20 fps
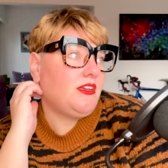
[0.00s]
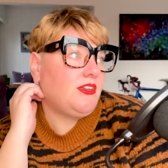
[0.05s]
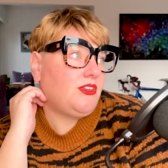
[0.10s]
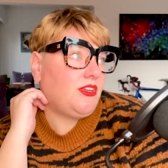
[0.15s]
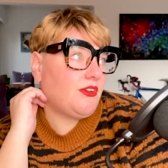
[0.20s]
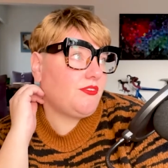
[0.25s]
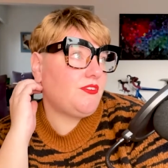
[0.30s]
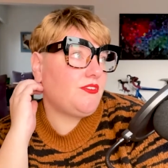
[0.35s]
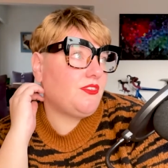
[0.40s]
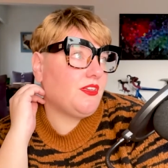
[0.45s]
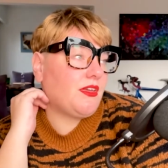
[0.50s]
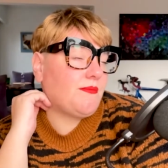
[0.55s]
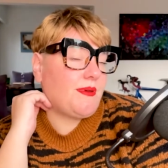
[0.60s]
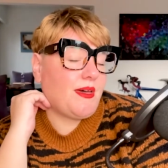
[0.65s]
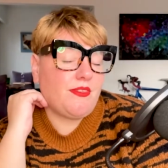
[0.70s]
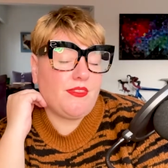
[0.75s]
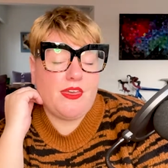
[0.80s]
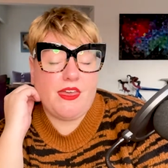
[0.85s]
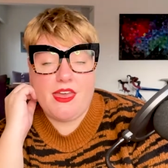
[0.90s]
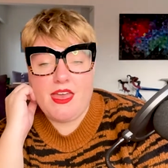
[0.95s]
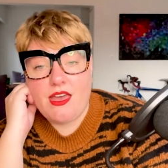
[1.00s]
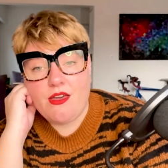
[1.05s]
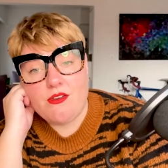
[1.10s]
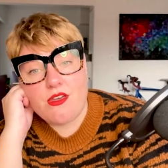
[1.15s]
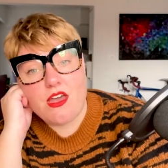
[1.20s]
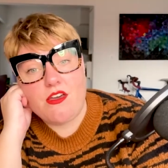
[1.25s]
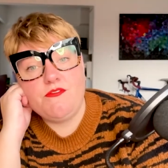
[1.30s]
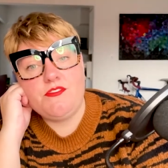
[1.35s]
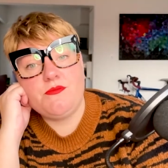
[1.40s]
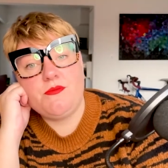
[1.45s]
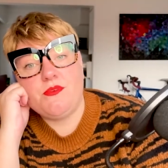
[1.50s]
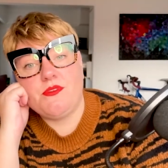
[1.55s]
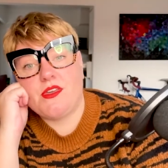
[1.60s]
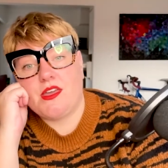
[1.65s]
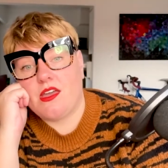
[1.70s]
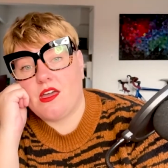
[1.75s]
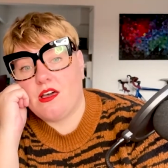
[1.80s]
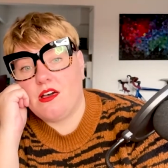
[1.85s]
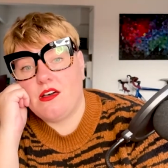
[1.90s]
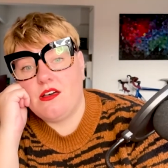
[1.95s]
you have to think about their how comfortable
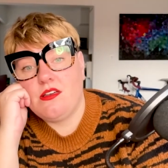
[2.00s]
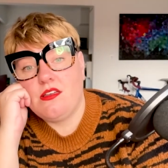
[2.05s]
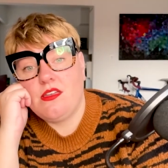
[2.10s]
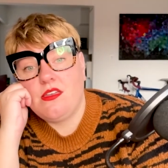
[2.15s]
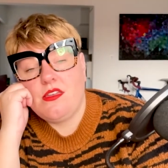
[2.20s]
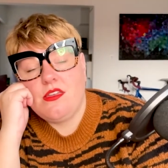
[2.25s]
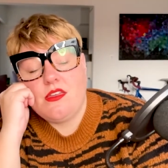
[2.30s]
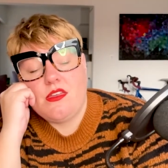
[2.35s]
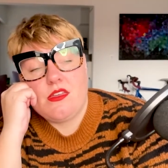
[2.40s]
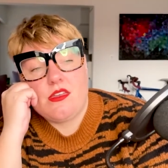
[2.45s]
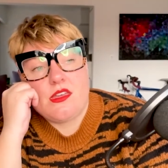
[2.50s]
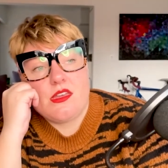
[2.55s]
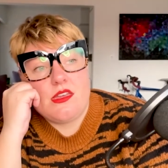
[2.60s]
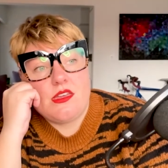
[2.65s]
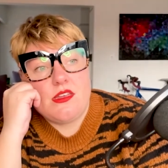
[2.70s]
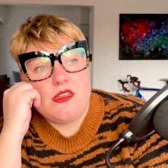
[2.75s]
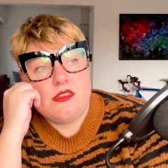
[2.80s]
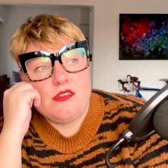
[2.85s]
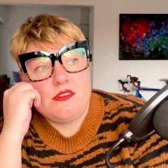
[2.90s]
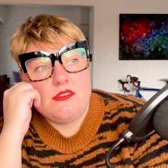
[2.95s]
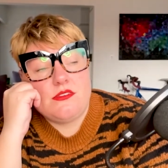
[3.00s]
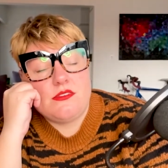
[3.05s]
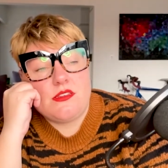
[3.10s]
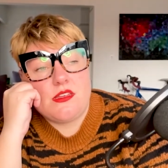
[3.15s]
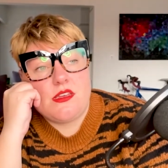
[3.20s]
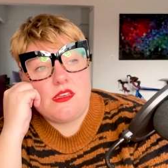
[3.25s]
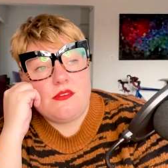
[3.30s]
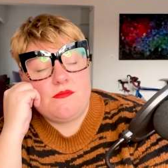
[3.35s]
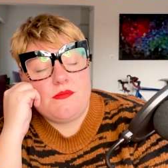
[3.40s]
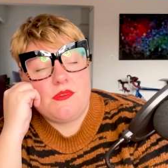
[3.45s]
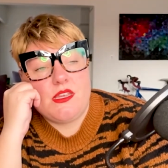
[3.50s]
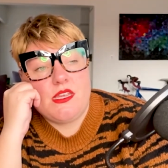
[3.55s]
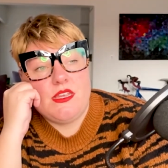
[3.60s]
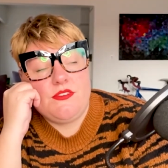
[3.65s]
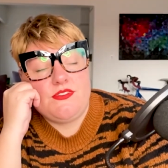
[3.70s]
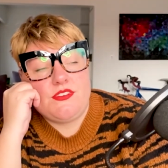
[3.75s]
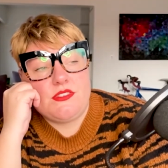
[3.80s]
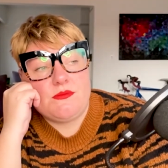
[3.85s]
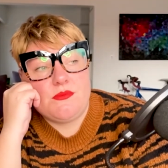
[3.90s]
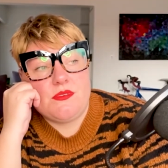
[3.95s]
they are and um,
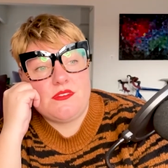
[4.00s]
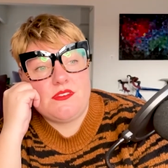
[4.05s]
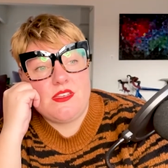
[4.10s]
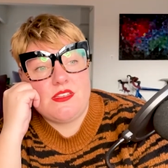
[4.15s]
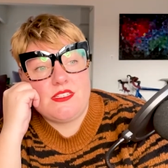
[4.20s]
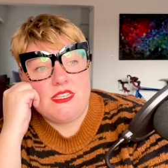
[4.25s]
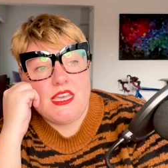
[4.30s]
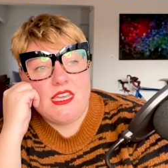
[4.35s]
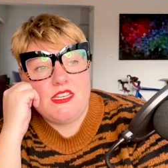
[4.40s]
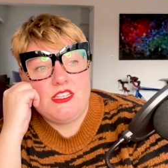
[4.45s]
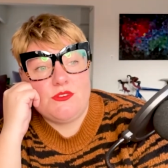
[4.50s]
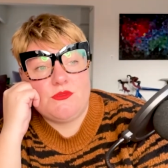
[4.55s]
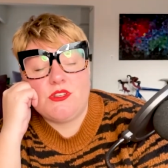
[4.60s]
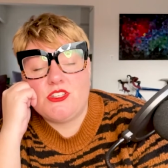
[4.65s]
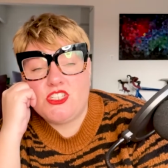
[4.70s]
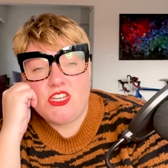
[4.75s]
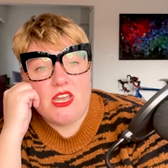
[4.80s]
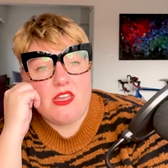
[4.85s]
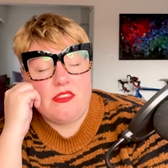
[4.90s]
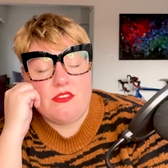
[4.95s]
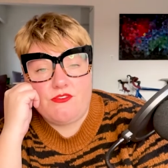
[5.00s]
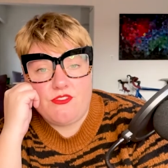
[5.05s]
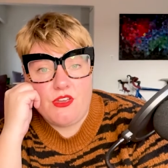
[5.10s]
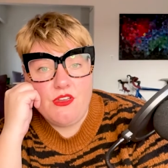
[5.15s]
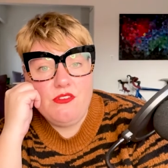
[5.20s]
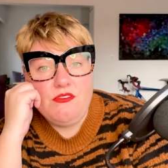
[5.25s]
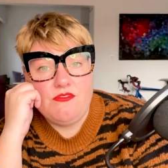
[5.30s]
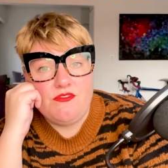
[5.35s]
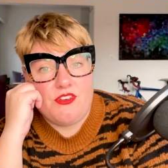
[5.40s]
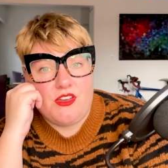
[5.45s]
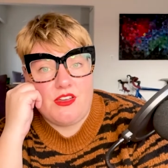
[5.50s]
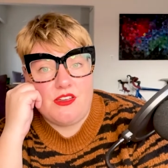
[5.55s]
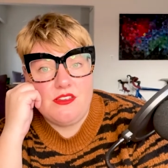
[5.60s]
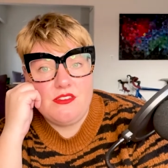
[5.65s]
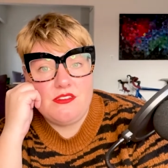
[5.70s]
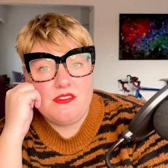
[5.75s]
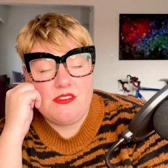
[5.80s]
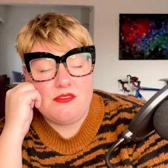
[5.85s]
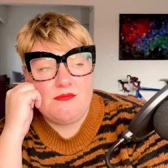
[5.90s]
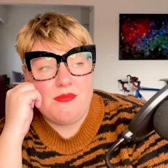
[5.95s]
if someone says, hey, do you want to chat on the phone
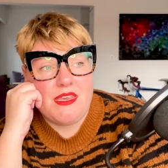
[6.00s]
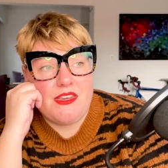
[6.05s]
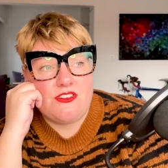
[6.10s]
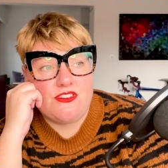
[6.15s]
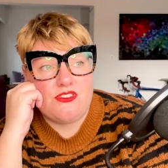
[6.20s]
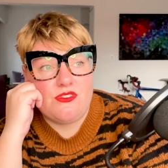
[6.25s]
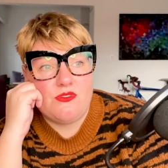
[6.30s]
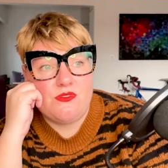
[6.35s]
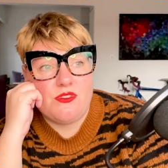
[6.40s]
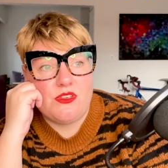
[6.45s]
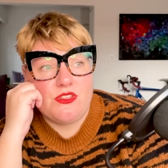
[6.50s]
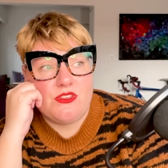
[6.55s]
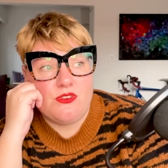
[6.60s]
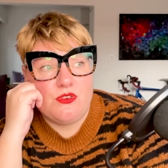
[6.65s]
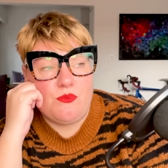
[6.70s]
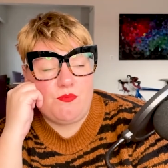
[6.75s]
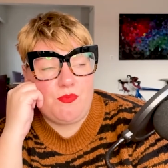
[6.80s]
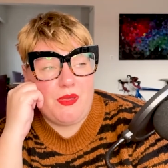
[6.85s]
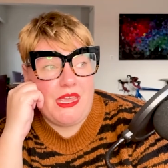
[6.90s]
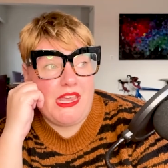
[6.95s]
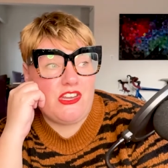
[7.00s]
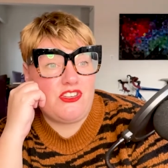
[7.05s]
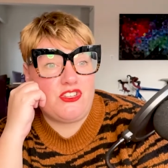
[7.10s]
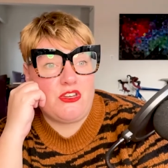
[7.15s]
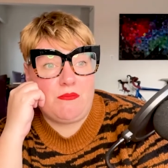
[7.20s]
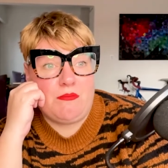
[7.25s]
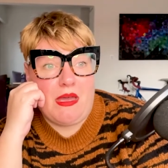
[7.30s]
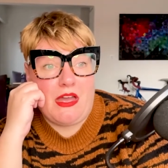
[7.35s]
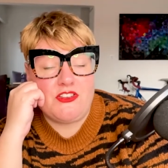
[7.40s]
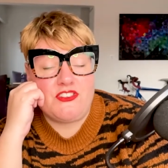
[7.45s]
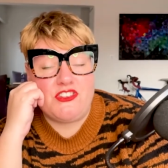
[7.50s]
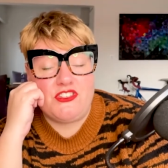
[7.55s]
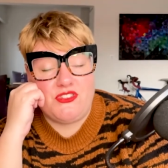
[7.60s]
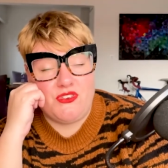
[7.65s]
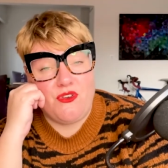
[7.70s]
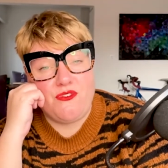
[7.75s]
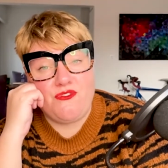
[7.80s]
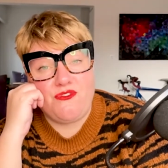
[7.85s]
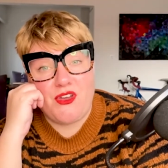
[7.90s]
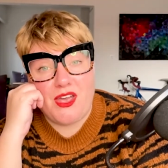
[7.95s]
first to make sure that your picture matches
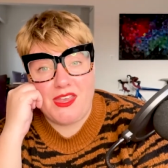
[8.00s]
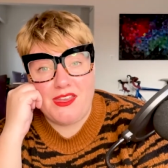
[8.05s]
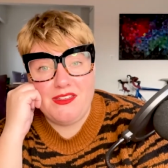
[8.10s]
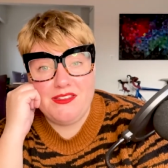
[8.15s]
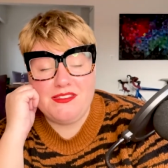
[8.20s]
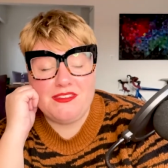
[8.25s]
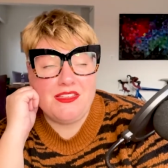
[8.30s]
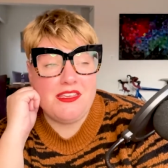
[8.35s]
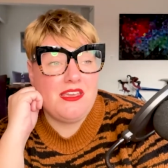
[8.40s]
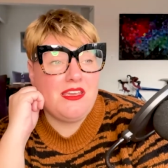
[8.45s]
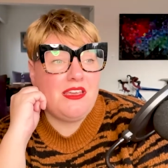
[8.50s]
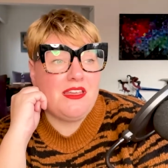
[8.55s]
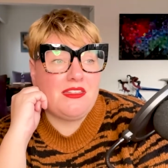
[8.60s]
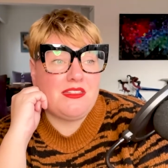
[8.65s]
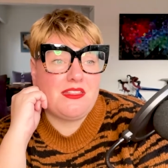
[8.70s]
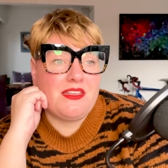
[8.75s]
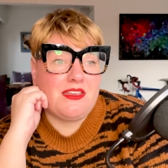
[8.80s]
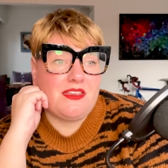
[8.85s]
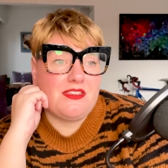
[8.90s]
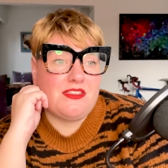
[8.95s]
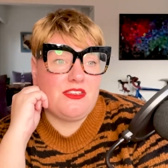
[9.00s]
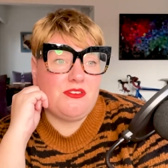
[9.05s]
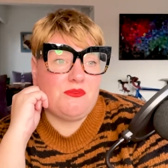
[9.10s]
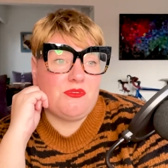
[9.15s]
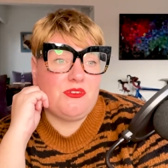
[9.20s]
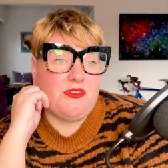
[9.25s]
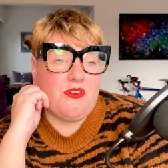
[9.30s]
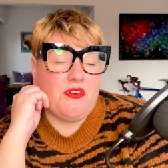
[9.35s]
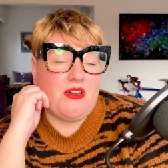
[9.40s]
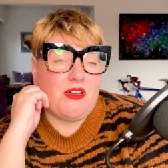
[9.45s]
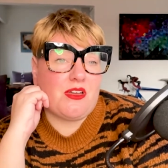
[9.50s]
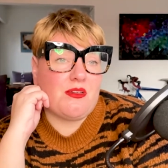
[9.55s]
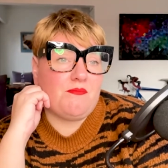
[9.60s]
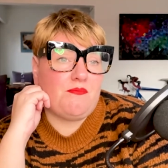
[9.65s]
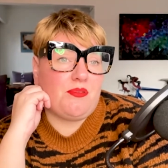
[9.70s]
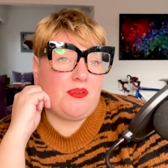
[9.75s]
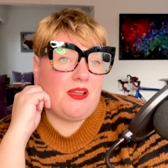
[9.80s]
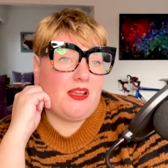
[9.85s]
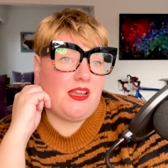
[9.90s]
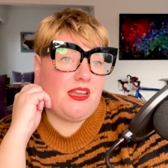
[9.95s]
your face, that you are not a
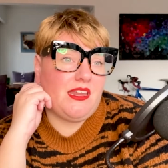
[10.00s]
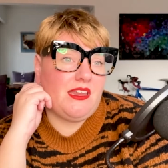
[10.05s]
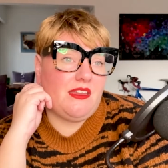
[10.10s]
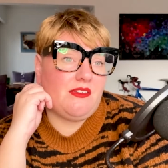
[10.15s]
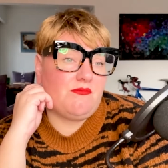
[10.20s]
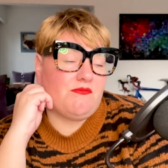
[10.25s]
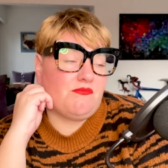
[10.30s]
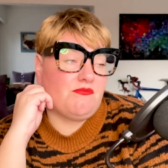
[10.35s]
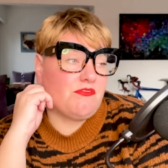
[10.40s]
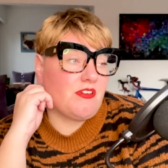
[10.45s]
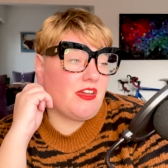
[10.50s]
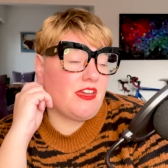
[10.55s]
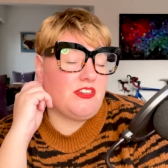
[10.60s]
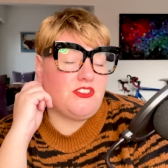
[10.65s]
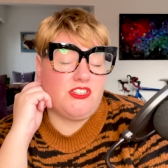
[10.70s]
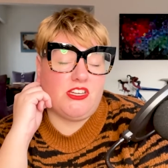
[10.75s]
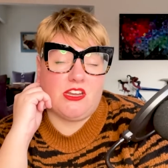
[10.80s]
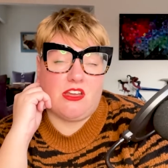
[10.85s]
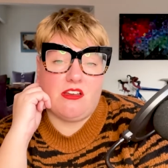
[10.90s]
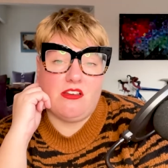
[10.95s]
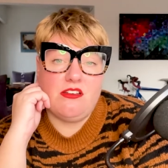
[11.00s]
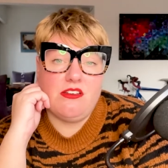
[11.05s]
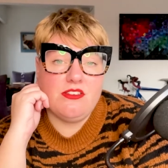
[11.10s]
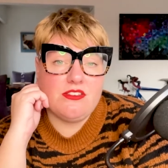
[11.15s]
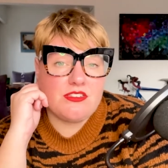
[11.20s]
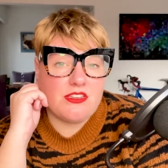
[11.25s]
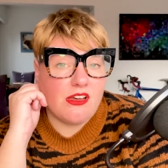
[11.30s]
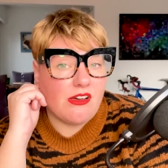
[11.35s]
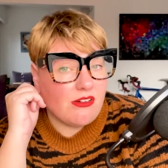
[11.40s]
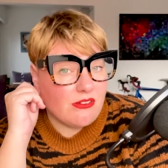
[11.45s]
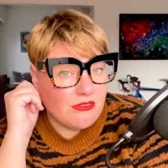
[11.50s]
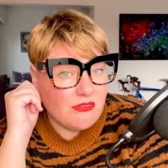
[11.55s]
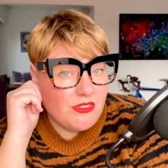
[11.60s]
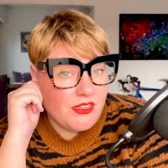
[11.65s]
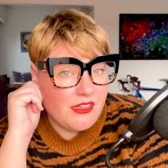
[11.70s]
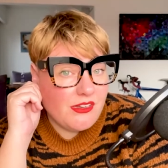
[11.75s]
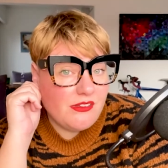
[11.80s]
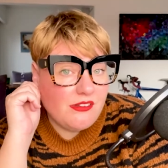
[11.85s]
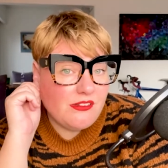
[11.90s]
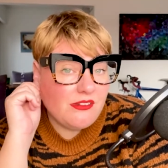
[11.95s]
complete raging asshole,
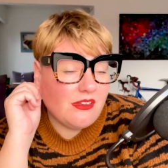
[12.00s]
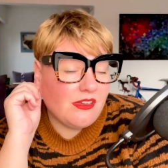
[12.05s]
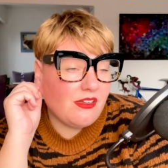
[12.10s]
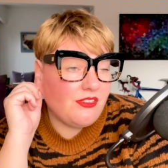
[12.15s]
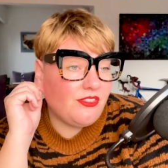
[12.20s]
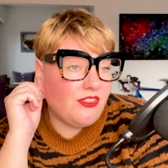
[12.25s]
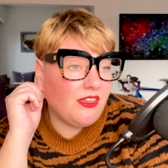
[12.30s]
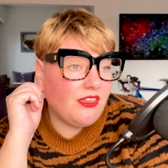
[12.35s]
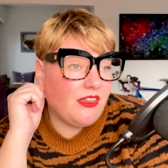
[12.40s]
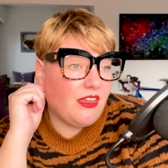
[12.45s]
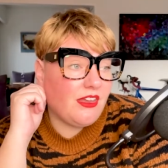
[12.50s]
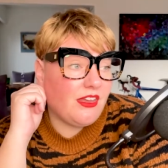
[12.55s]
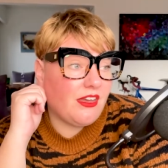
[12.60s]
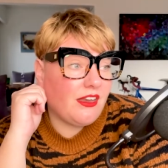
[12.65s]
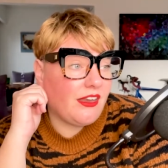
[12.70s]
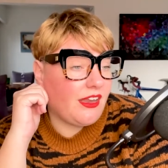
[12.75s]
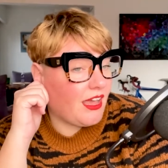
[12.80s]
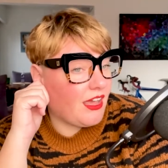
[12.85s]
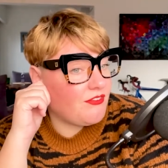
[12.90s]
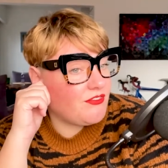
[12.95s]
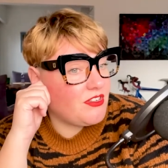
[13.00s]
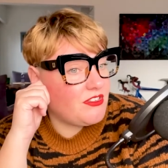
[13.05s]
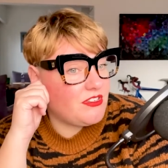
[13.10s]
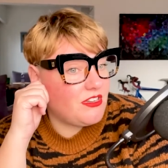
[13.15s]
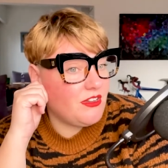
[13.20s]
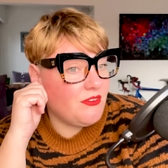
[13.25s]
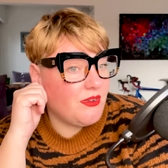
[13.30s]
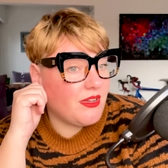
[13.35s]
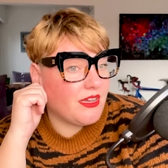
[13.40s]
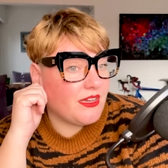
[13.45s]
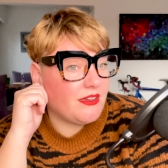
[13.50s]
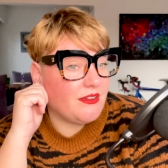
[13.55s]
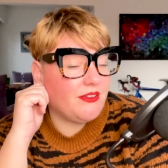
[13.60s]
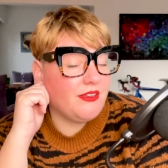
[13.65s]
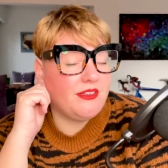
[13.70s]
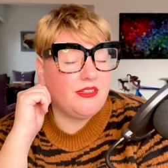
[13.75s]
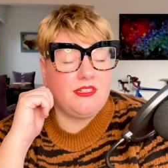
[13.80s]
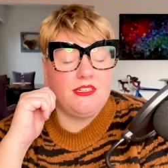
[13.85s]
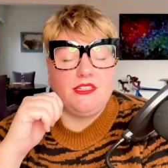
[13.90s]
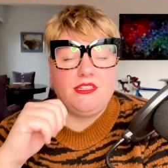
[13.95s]
then I think you're going to have to do it.
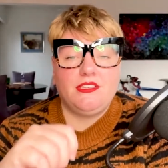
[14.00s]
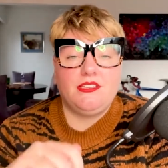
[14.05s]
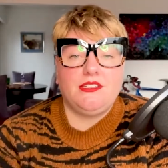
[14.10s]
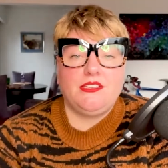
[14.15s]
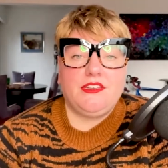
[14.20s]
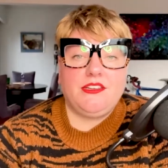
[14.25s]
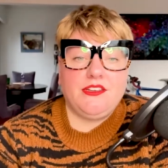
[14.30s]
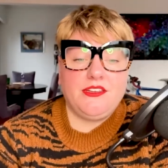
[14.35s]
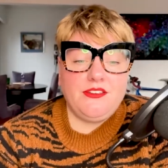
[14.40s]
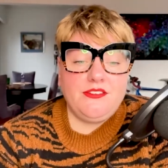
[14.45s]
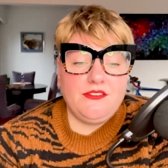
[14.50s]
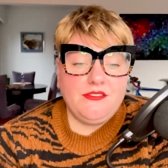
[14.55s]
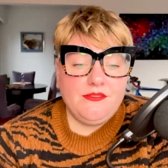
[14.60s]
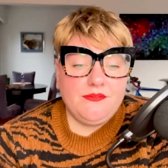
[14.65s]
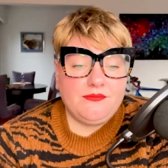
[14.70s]
You know?